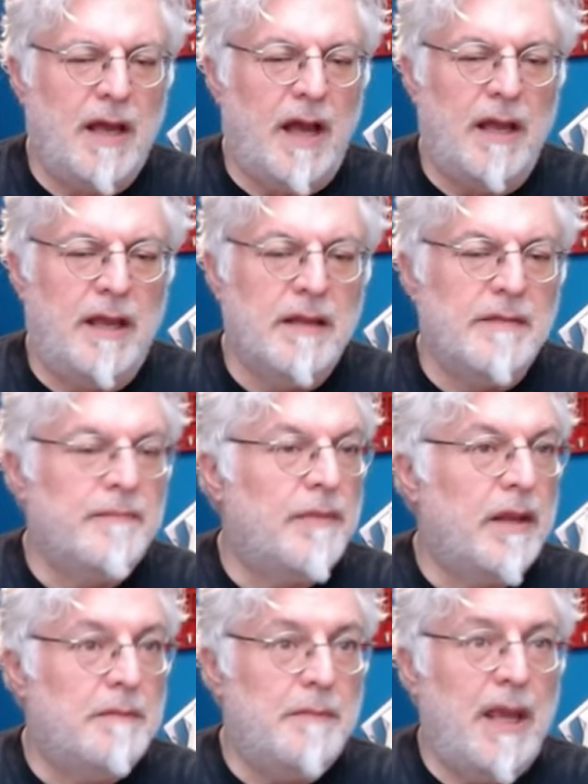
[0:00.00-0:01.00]
I
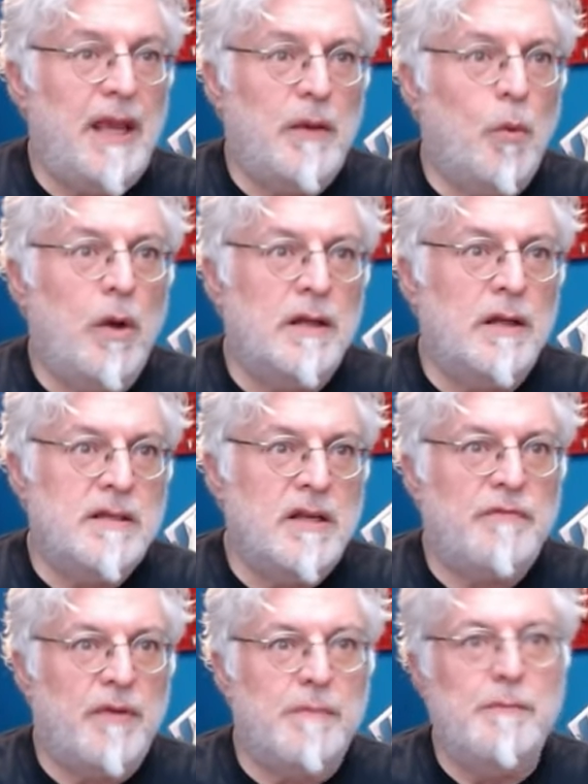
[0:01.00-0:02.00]
make one
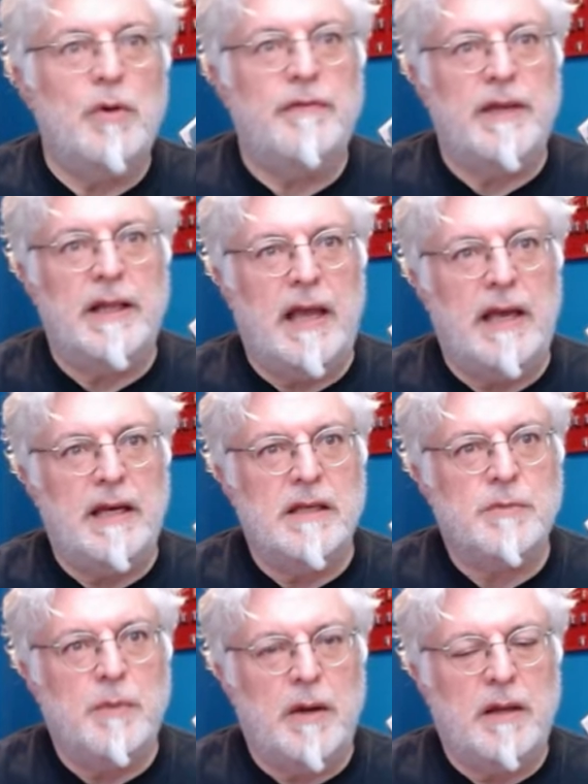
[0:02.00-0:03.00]
different movie,
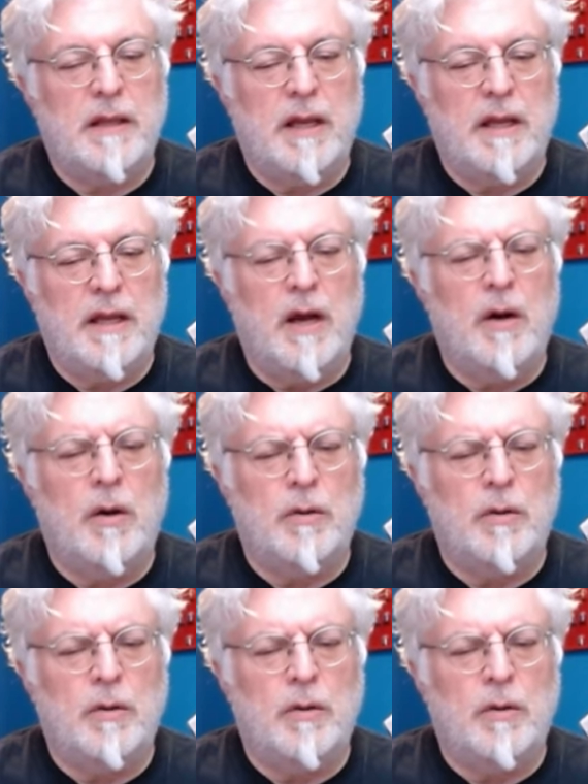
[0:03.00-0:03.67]
ladies, where the oh